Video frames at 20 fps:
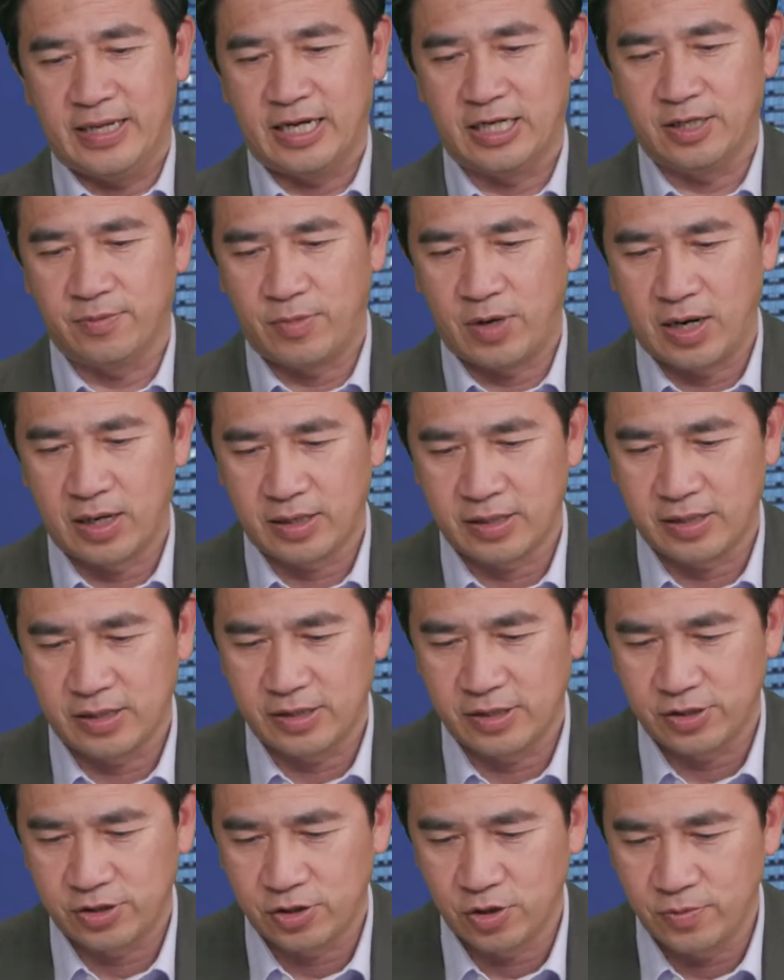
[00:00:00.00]
And Mark
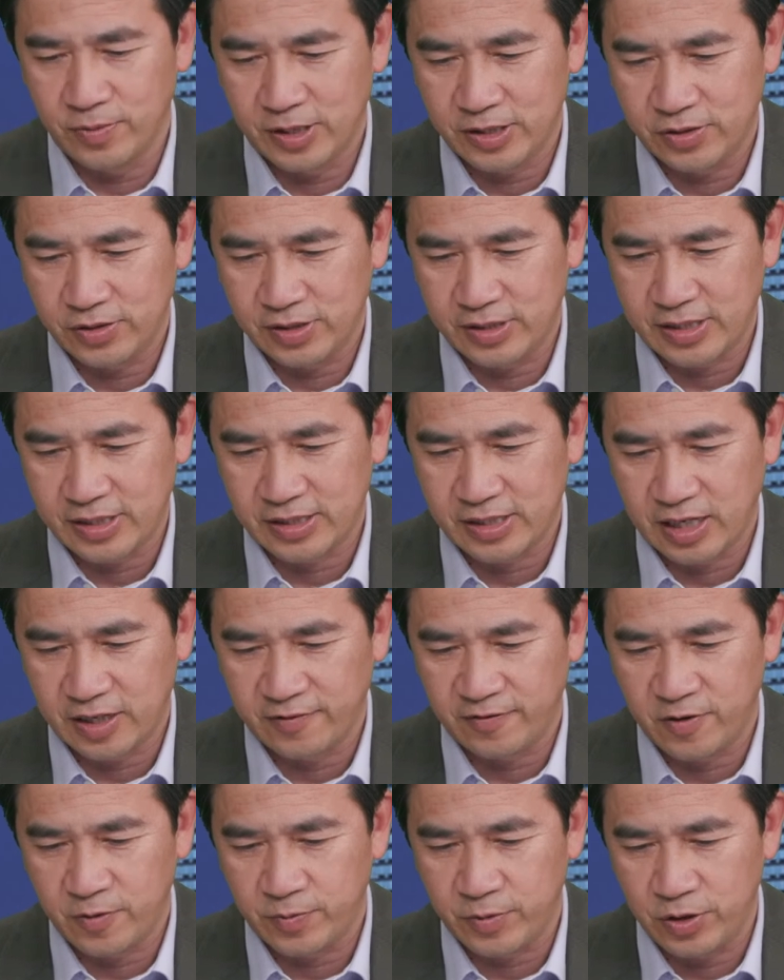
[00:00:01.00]
Somas, you said Sound
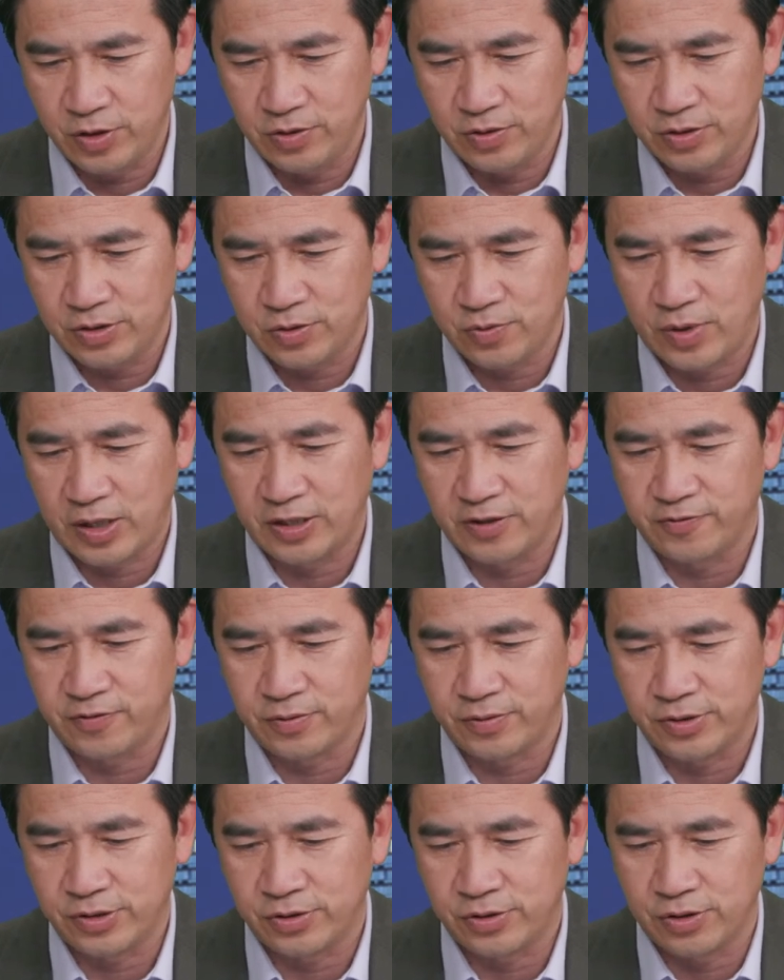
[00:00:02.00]
of Hope News,
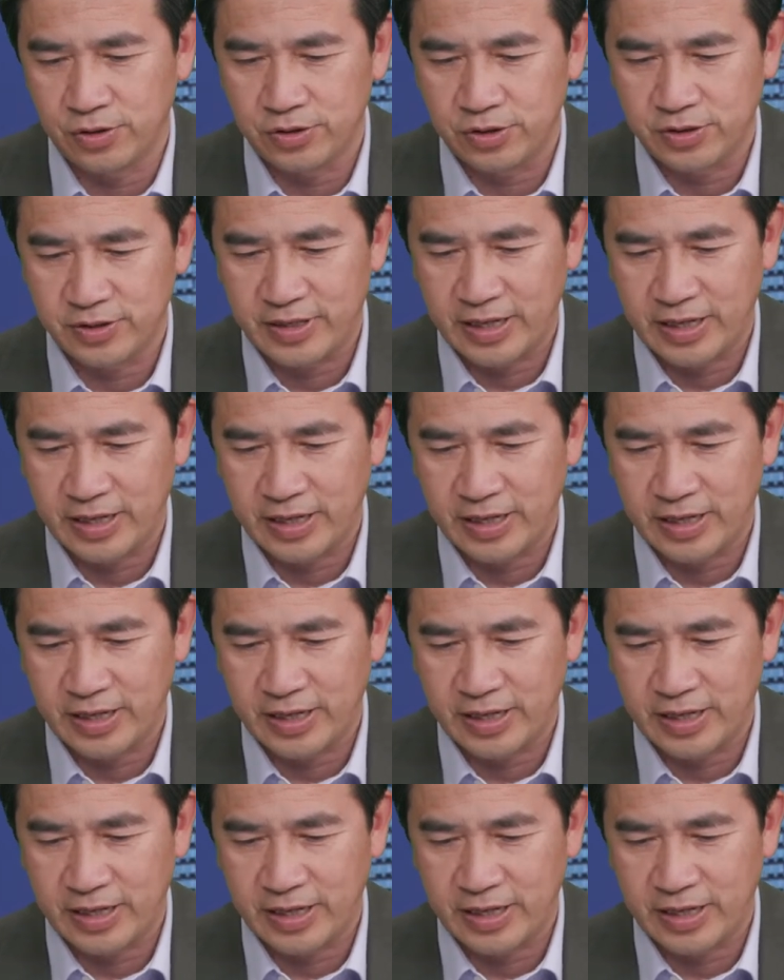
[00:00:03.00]
wonderful research.